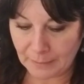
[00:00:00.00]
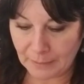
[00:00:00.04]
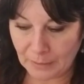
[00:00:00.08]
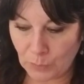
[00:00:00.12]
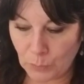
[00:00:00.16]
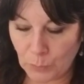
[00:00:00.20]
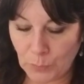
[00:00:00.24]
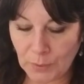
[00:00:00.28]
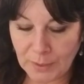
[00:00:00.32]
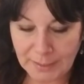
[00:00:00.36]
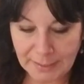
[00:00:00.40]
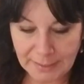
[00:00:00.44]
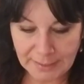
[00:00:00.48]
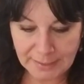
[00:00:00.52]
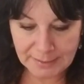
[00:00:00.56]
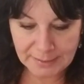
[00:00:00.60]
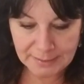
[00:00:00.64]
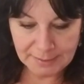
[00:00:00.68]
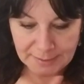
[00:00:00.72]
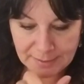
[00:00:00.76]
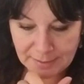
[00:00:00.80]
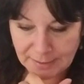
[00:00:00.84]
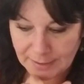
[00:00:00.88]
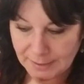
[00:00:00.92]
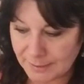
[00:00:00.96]
What
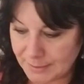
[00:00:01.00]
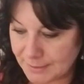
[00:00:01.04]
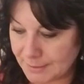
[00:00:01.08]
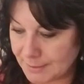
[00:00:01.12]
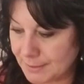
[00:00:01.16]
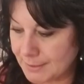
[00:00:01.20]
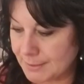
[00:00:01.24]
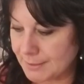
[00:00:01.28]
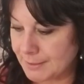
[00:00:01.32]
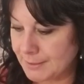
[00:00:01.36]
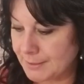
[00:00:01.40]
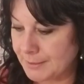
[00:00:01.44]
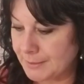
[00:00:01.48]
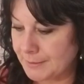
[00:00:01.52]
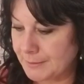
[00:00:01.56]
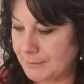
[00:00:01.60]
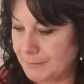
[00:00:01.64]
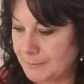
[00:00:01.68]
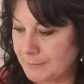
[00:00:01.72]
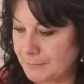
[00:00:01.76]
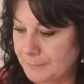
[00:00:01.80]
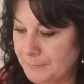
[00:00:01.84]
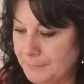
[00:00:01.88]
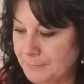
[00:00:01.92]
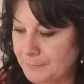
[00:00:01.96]
is this?
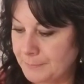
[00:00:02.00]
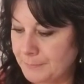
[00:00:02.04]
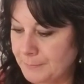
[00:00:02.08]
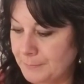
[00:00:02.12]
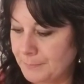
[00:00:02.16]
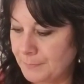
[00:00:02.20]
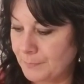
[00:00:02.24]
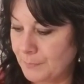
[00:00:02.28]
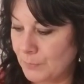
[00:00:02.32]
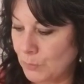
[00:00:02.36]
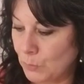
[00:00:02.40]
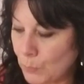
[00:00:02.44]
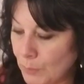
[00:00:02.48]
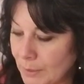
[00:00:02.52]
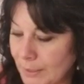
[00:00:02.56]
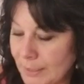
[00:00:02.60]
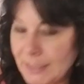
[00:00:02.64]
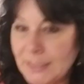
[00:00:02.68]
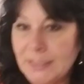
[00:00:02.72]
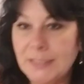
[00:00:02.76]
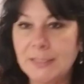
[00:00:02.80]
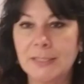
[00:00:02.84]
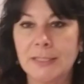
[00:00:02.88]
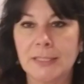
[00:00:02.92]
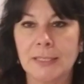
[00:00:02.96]
What
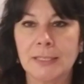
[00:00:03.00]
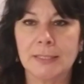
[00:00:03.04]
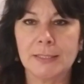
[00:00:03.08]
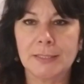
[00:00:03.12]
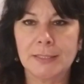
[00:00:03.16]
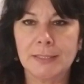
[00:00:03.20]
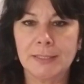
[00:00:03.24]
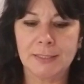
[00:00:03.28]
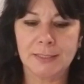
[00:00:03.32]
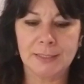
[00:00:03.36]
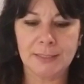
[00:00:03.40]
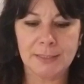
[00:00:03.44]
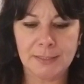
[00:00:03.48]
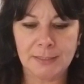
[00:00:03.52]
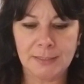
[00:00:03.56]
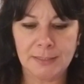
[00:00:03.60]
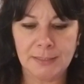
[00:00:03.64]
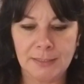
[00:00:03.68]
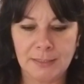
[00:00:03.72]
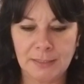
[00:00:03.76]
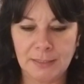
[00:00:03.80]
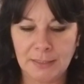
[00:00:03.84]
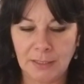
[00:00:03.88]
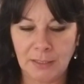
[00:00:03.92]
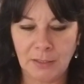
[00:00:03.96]
is this?
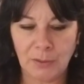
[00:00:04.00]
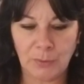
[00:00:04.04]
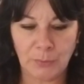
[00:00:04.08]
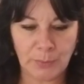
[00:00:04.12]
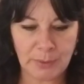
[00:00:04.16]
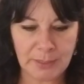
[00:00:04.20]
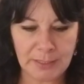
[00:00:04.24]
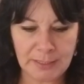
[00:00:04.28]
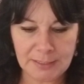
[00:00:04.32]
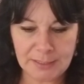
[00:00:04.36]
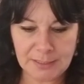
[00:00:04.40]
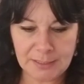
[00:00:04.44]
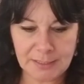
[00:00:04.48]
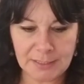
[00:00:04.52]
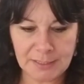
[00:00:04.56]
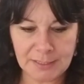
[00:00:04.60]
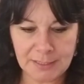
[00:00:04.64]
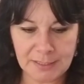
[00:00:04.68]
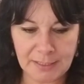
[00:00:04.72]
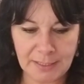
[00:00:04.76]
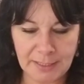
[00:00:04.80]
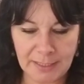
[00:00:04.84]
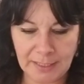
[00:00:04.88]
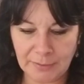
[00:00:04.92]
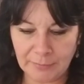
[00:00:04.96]
What is this
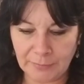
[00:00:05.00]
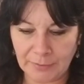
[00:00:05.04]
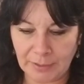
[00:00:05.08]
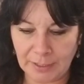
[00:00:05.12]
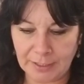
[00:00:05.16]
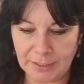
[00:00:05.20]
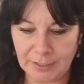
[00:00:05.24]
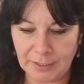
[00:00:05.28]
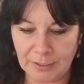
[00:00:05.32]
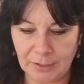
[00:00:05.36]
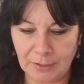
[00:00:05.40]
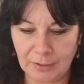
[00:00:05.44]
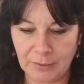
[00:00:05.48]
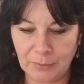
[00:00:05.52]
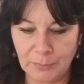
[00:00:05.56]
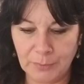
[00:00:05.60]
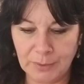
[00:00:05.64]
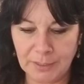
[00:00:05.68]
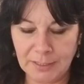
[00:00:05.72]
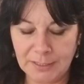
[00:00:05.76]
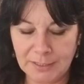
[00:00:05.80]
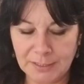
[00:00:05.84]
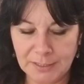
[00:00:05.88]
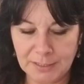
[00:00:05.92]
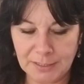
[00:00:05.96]
thing right here? What
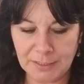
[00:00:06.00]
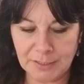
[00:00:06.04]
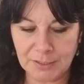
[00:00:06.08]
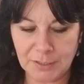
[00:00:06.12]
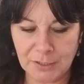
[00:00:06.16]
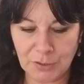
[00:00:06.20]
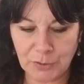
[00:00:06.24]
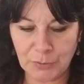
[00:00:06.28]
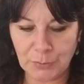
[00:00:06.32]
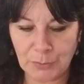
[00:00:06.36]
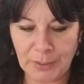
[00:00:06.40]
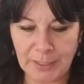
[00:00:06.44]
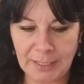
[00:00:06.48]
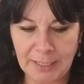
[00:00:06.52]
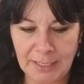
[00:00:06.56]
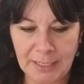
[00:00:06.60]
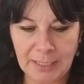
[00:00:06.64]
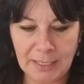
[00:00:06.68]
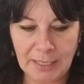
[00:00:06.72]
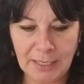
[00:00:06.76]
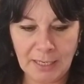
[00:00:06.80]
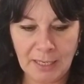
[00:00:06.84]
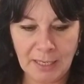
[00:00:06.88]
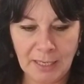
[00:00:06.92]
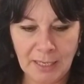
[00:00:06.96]
is this three?
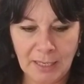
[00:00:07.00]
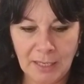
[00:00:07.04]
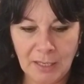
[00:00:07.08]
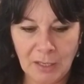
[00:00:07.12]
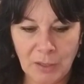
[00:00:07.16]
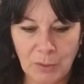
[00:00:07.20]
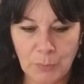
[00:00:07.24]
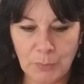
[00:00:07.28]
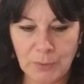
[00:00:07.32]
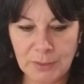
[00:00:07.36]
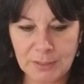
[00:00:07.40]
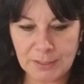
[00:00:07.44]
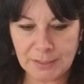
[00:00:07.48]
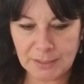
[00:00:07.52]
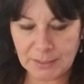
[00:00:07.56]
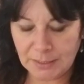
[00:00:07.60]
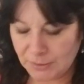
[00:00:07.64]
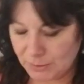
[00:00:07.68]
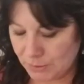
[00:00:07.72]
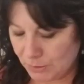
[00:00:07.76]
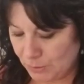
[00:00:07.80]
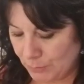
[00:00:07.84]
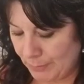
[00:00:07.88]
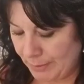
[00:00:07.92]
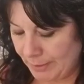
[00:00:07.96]
What's this
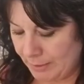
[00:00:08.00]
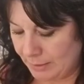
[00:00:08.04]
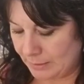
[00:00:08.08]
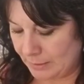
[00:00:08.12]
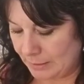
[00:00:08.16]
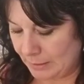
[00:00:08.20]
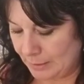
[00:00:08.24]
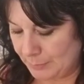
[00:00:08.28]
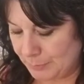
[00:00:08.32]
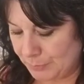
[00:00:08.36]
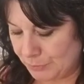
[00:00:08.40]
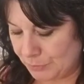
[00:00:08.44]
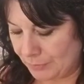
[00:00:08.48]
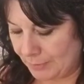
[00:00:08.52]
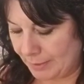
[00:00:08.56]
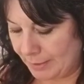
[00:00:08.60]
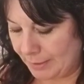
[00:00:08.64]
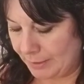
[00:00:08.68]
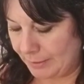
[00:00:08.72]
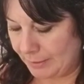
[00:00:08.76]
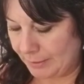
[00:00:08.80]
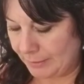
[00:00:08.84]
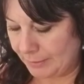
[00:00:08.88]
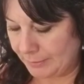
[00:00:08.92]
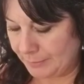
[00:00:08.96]
Three of Cups right
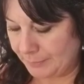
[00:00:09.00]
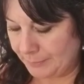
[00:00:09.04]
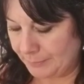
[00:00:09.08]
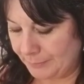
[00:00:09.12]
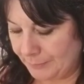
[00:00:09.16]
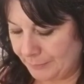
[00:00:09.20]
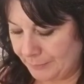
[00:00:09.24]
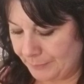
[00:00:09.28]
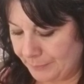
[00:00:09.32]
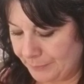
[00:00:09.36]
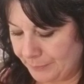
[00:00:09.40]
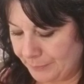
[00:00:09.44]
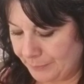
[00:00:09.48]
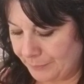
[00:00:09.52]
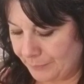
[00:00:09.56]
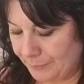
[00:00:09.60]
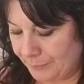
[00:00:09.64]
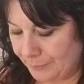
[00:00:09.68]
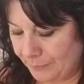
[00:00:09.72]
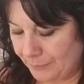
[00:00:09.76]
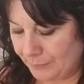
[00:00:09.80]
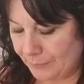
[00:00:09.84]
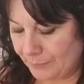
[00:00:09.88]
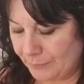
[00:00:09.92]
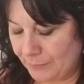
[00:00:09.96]
here?
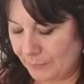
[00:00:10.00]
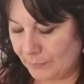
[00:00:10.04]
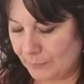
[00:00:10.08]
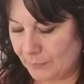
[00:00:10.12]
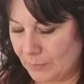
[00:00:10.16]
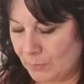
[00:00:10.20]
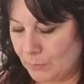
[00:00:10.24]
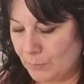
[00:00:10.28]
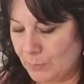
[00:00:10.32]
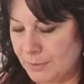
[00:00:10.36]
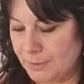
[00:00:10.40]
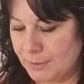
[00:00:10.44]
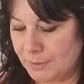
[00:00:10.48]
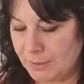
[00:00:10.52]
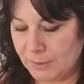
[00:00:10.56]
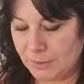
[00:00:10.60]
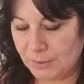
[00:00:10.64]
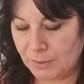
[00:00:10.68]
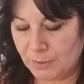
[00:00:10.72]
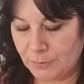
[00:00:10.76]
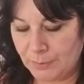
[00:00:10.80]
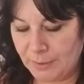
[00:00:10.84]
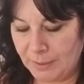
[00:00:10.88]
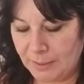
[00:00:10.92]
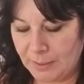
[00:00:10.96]
What's this
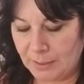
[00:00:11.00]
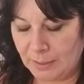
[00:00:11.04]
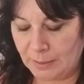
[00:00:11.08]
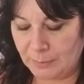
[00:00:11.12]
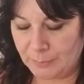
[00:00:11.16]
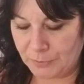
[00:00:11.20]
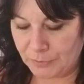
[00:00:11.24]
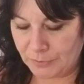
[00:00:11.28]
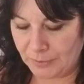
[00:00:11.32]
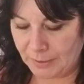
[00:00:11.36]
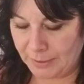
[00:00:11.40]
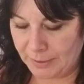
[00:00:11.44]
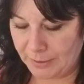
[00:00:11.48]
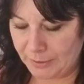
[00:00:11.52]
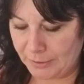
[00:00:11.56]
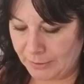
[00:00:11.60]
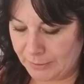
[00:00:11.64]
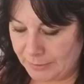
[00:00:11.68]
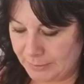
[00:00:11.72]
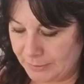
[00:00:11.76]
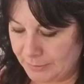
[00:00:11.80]
Three of Cups right here?